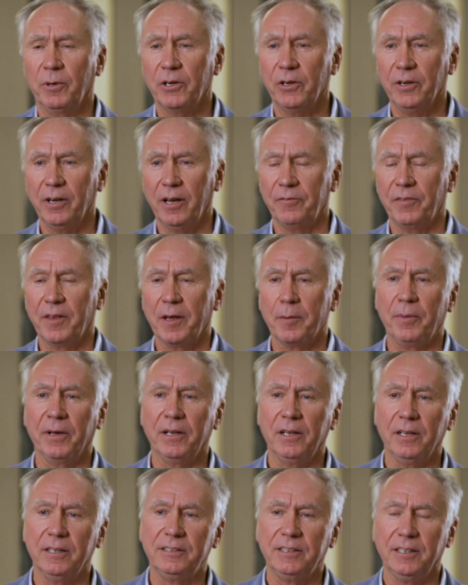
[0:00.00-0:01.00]
we're going to have the
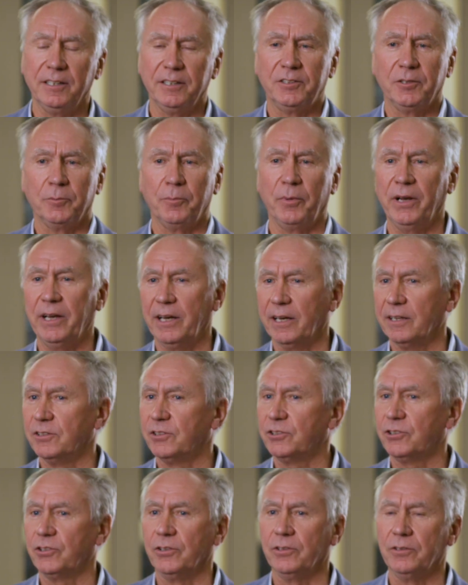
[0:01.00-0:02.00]
ability to bring
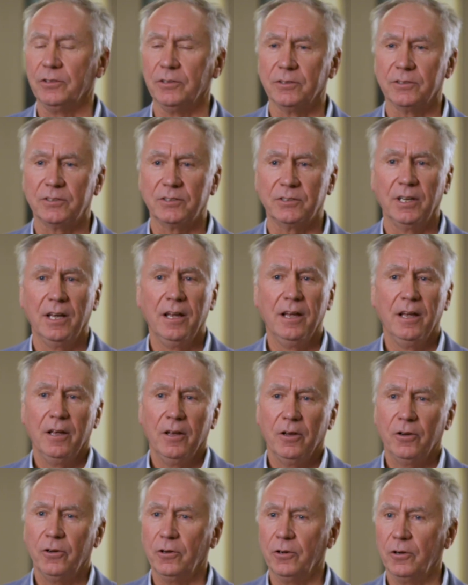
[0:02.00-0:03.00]
in students
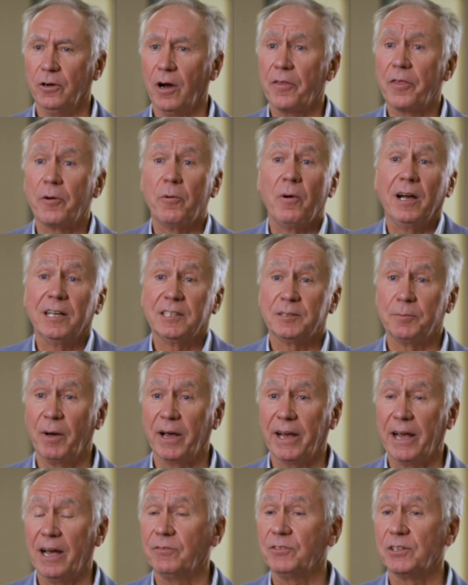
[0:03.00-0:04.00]
who otherwise
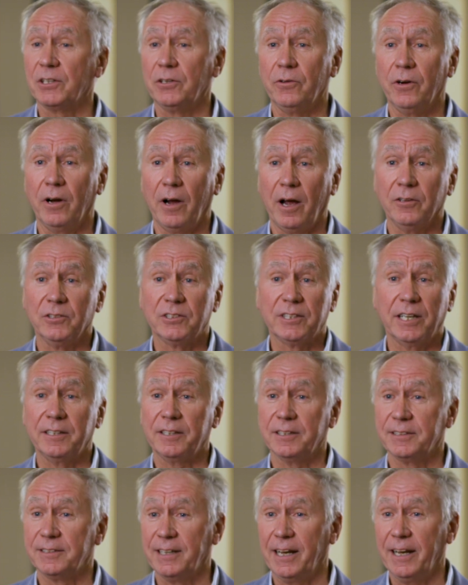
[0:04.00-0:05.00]
might have to go
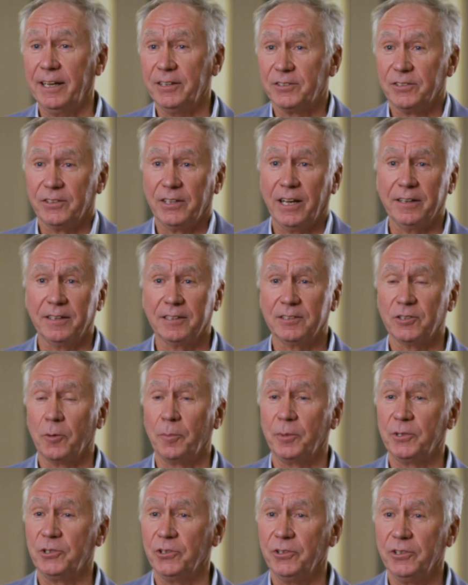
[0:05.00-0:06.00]
outside the state to get this
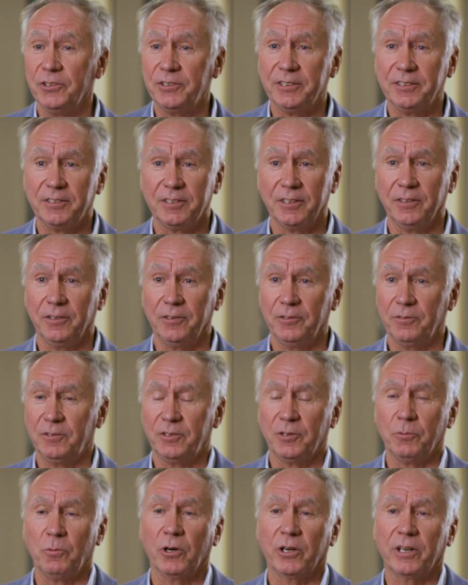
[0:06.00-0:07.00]
opportunity to,
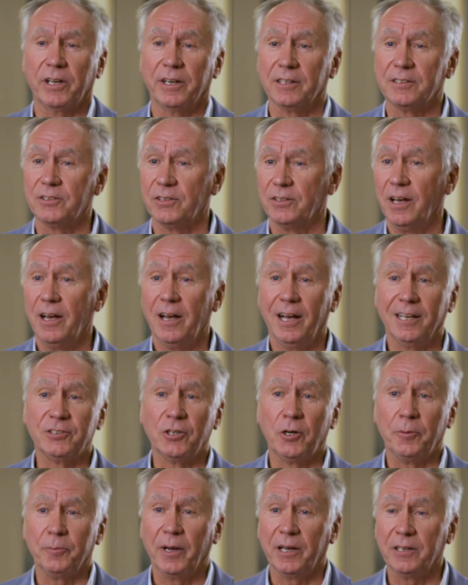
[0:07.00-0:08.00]
to work at a, a
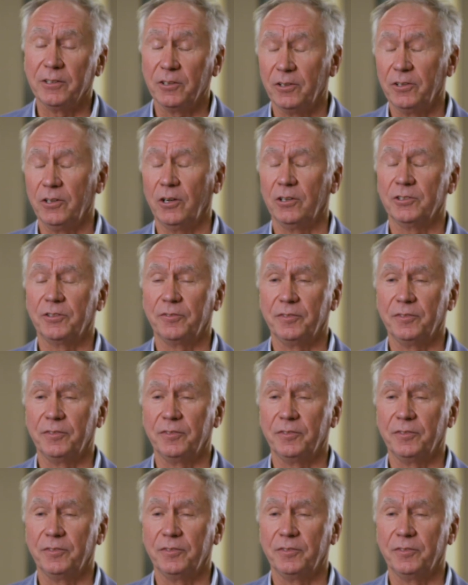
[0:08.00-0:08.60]
top-notch